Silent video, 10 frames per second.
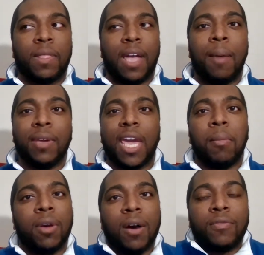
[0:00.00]
I
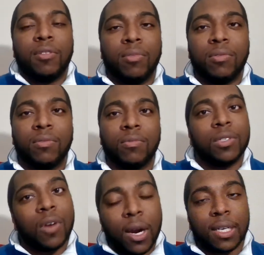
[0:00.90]
became comfortable
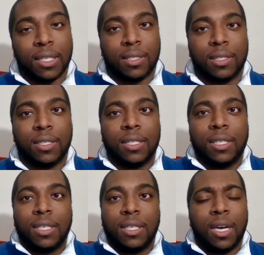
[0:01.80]
with darkness.
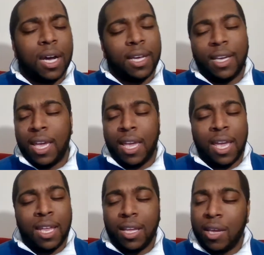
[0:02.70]

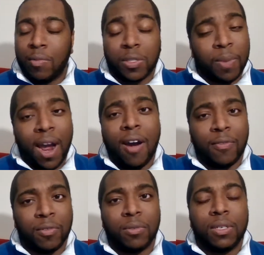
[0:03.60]
And it was
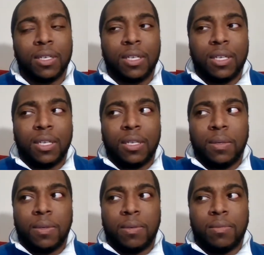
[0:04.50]
powerful,
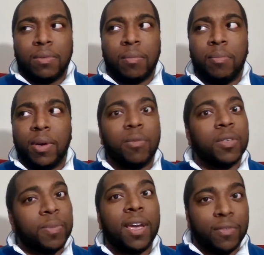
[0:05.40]
but it
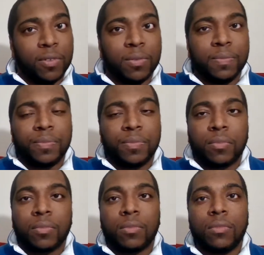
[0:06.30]
was painful.
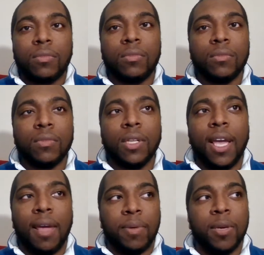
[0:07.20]

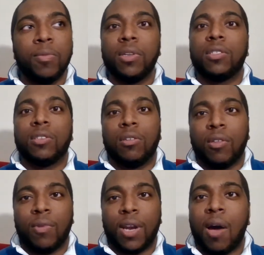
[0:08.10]
And people need to know
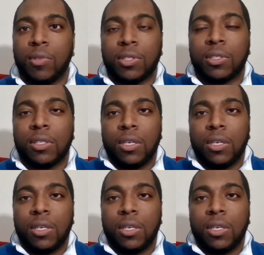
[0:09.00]
that when I was,